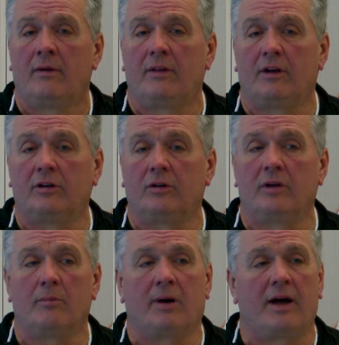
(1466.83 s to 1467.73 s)
They're
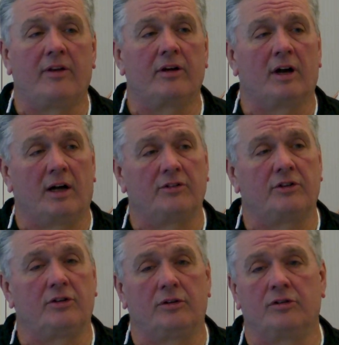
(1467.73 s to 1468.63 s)
doing it by their
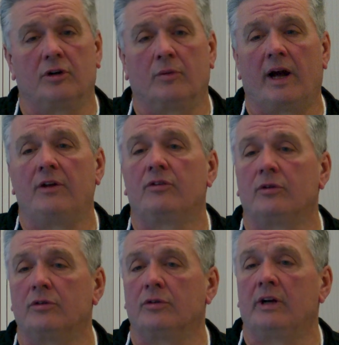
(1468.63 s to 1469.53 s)
constitutional rights
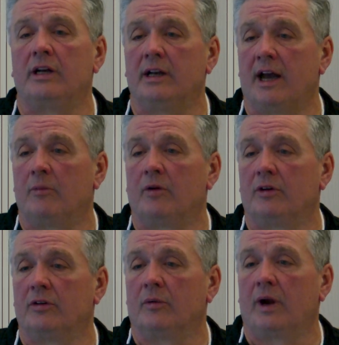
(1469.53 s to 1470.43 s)
through treaty and
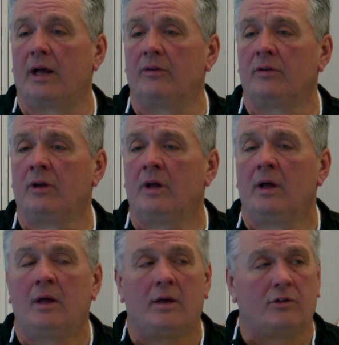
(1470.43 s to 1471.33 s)
Aboriginal rights.
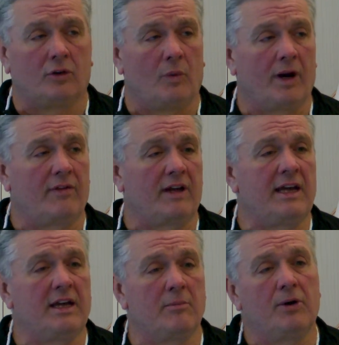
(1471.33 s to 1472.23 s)
So one of the
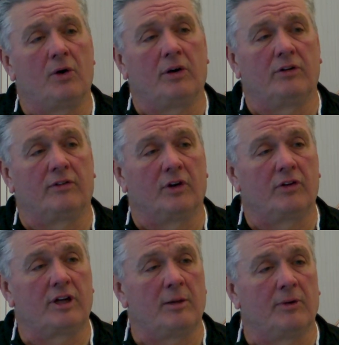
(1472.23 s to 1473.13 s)
key components of
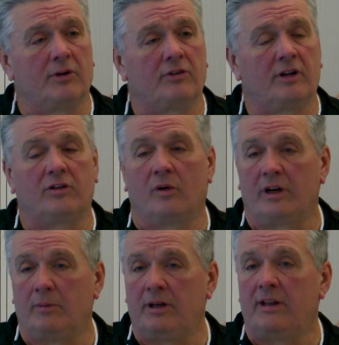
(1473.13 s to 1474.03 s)
Earthkeepers is
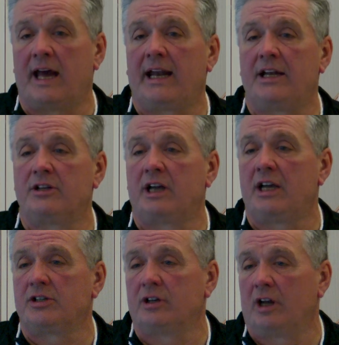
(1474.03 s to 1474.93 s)
going to be that
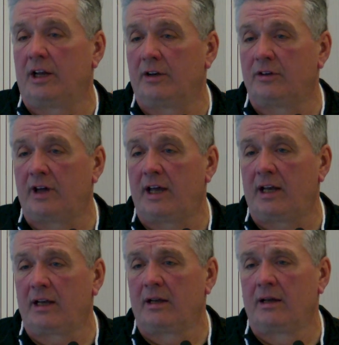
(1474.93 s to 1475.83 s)
educational
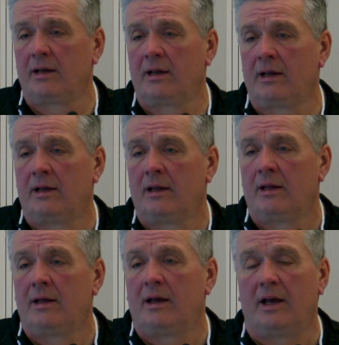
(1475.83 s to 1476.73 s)
understanding.
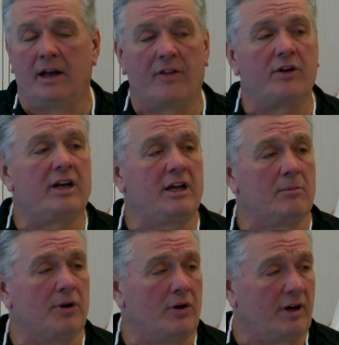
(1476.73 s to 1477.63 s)
Another key
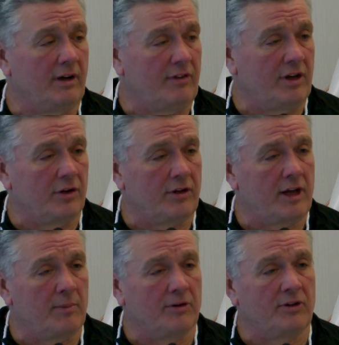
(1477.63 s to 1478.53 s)
component of the
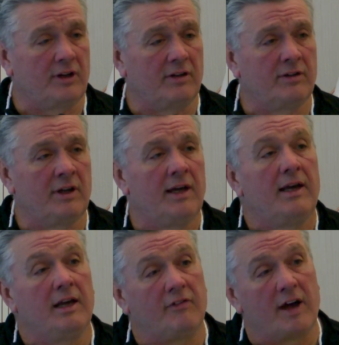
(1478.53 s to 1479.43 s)
Earthkeepers is,
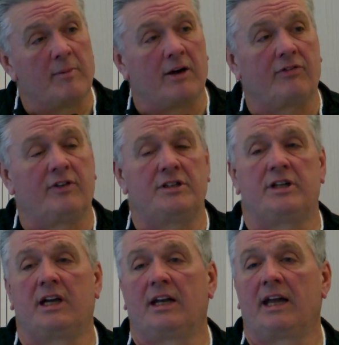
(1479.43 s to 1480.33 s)
if I'm out
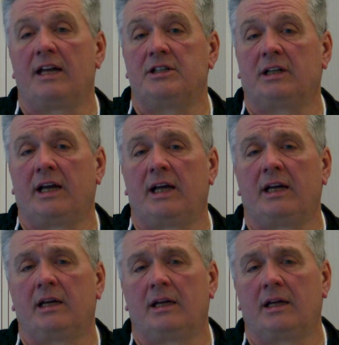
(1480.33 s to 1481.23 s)
fishing in Kedgie Lake,